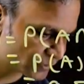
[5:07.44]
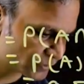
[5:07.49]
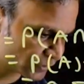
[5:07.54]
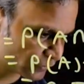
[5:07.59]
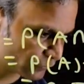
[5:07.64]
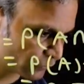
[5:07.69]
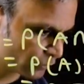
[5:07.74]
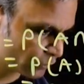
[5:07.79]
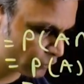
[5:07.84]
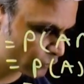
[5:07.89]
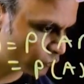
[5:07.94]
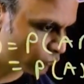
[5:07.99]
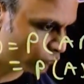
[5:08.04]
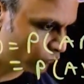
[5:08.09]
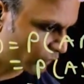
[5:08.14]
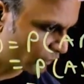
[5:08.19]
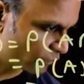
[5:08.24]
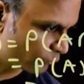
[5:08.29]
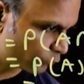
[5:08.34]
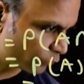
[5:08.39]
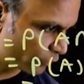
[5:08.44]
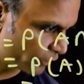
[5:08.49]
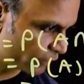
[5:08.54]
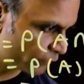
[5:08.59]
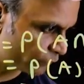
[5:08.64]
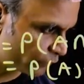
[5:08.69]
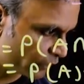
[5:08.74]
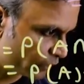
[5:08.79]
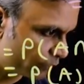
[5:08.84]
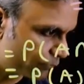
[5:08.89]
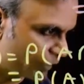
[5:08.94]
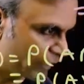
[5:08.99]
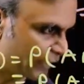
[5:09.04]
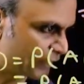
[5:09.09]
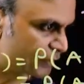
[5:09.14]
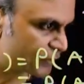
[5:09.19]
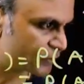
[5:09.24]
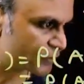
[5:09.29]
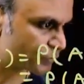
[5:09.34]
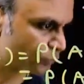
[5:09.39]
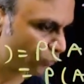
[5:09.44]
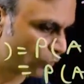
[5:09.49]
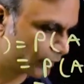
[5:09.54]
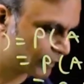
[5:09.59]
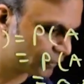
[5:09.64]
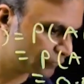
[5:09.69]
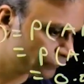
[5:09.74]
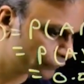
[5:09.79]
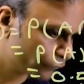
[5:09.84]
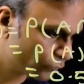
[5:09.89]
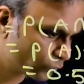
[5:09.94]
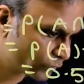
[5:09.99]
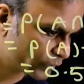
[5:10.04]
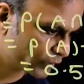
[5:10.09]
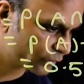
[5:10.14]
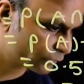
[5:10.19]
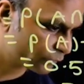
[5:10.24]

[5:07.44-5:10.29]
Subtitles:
is equal to 1.1 minus 0.4